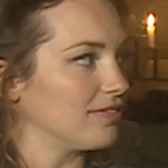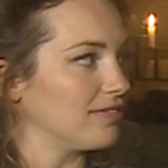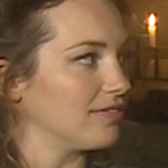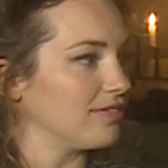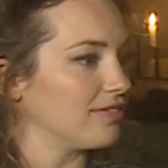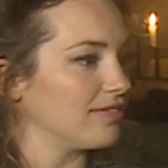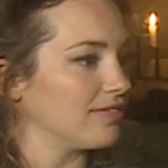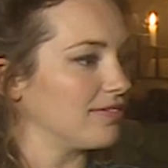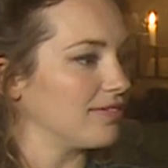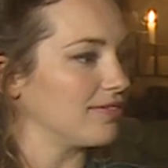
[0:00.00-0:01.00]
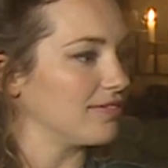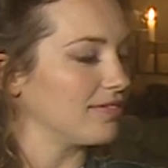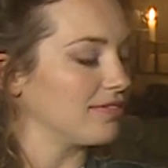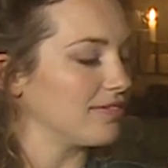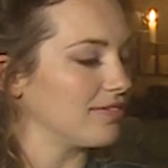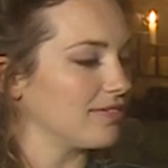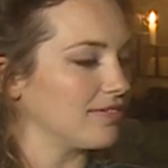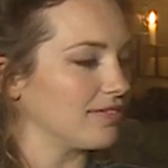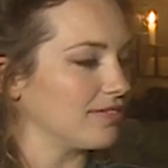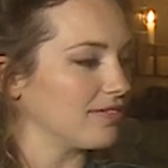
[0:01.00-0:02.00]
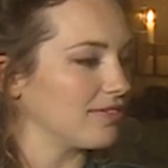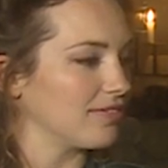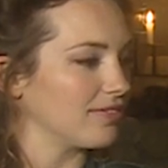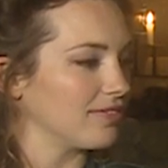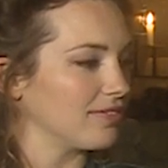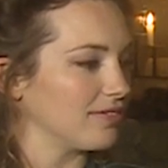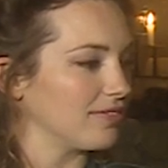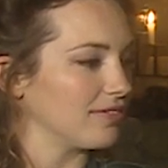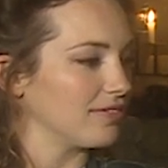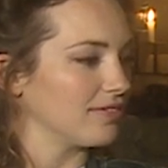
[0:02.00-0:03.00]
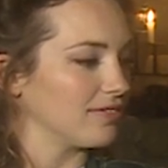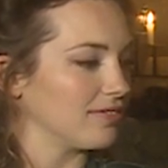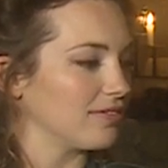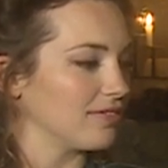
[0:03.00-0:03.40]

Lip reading: [no speech]